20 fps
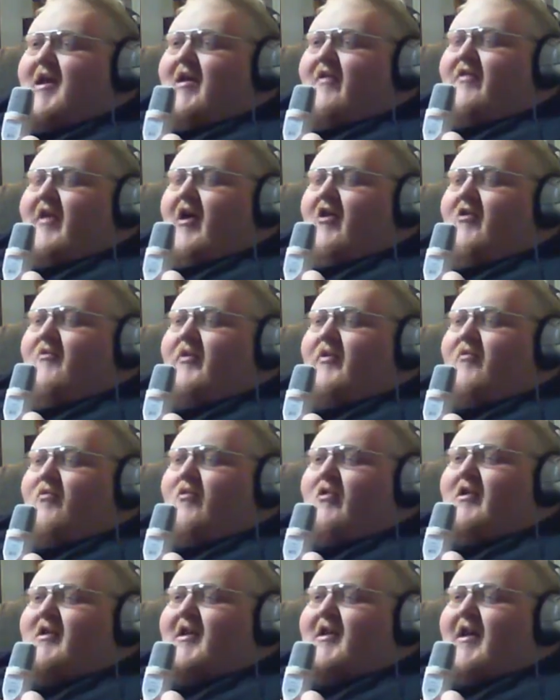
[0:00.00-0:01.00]
That would be
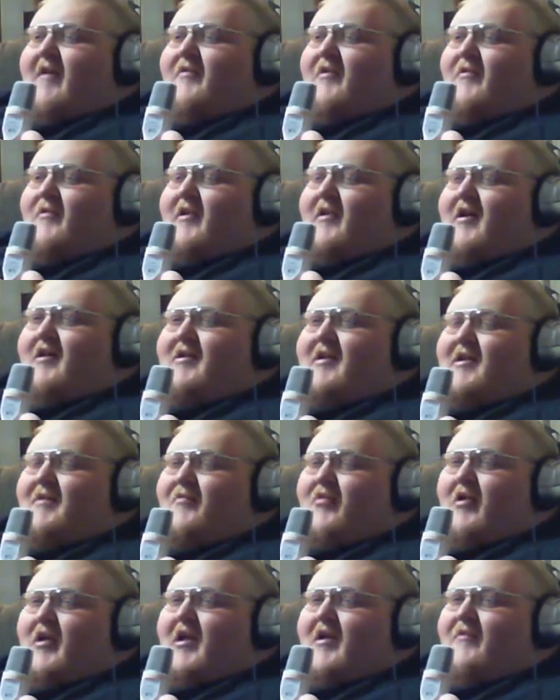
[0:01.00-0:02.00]
one game that we all need to
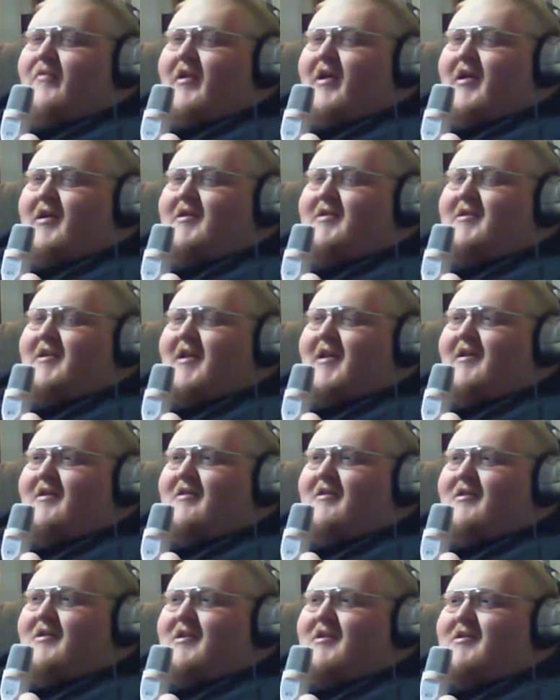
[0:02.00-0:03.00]
play because it
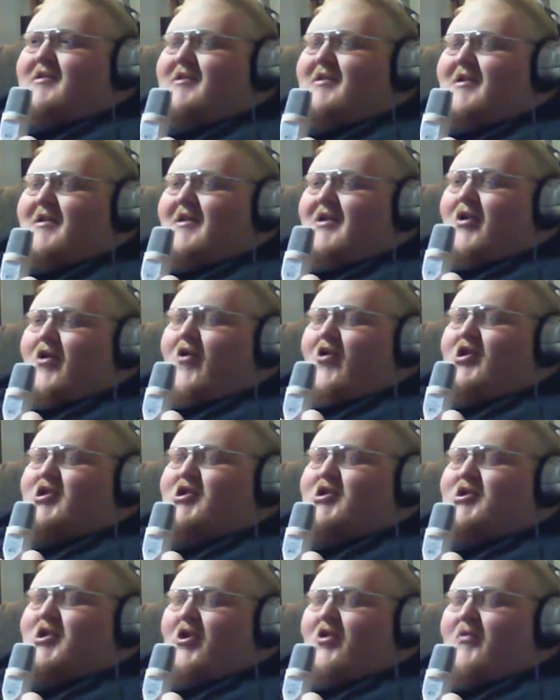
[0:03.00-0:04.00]
looks
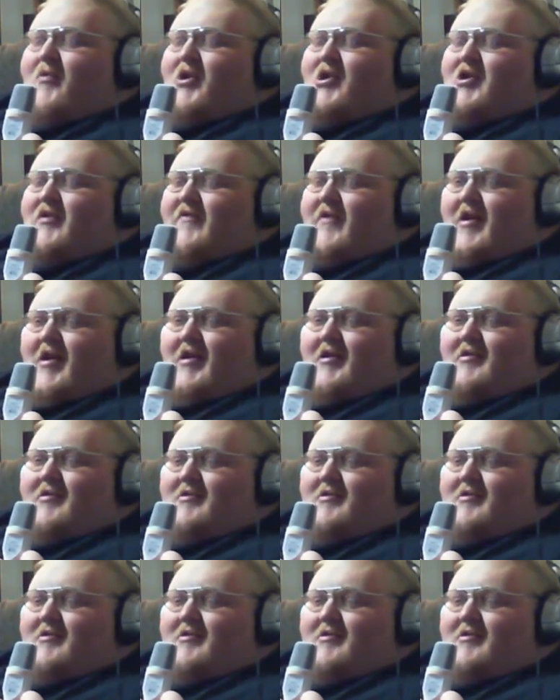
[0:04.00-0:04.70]
so much fun.